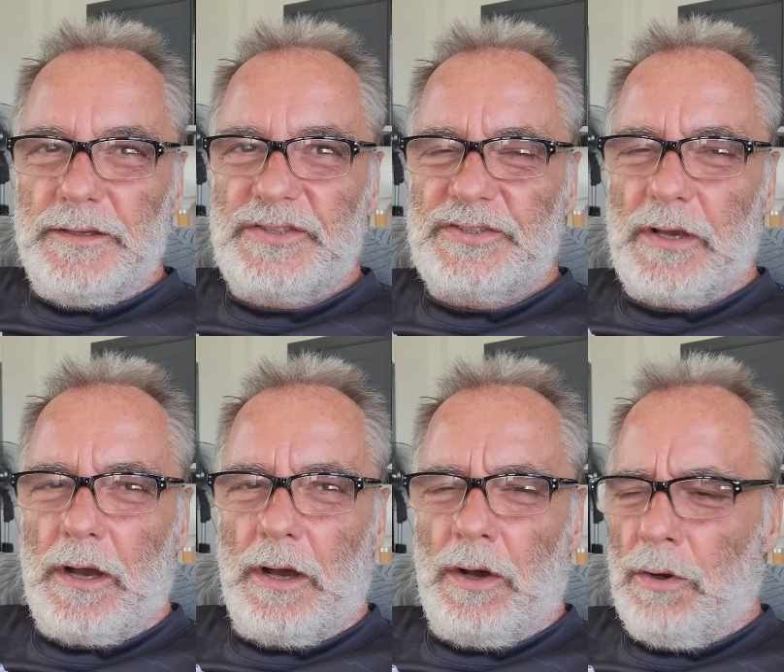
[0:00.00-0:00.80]

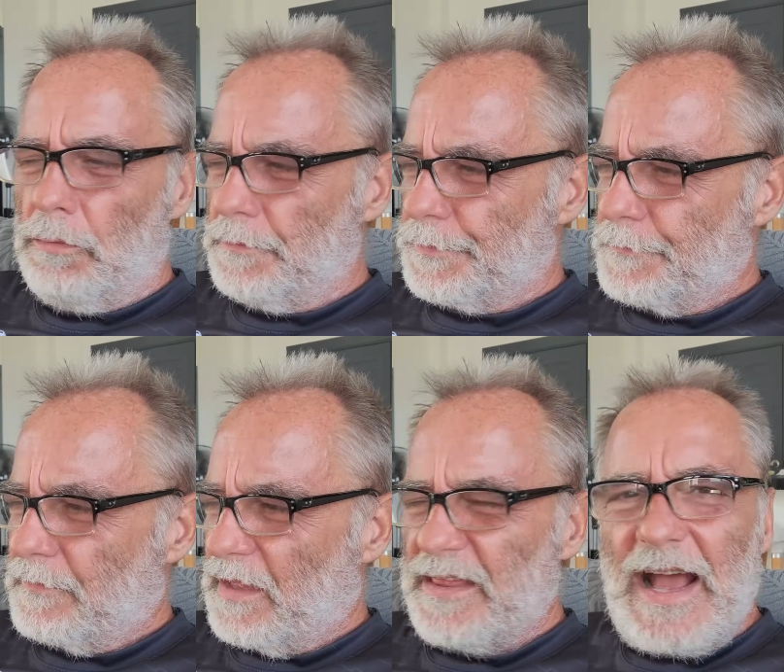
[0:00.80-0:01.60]
So
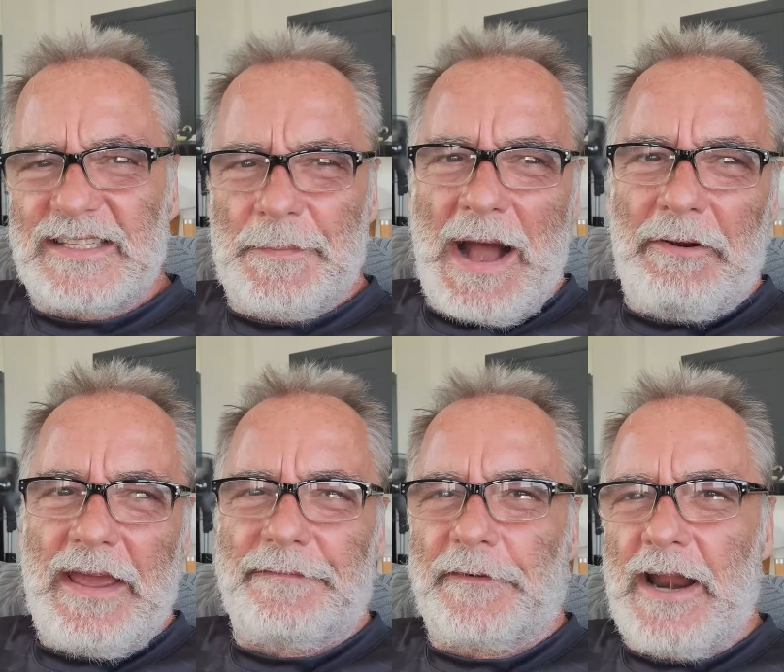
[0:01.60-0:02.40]
that's about
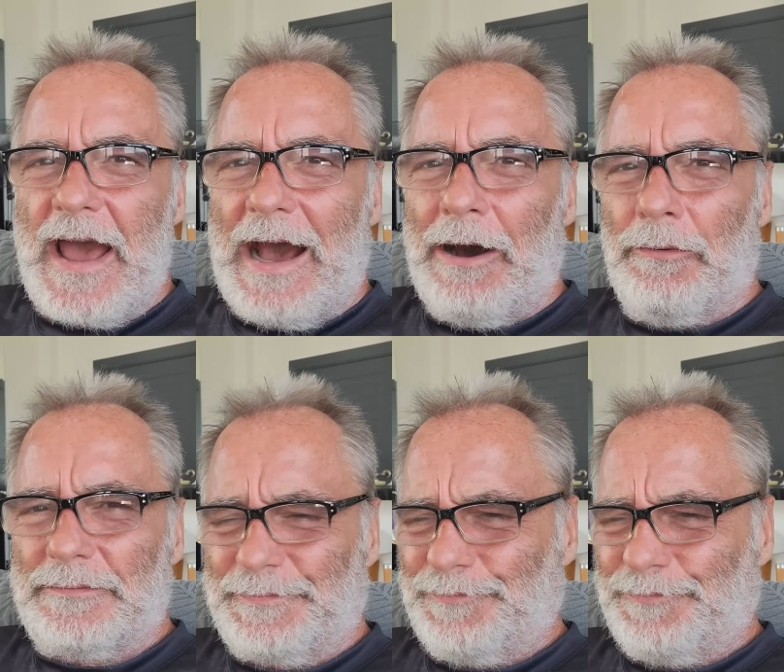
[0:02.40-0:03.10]
it for now.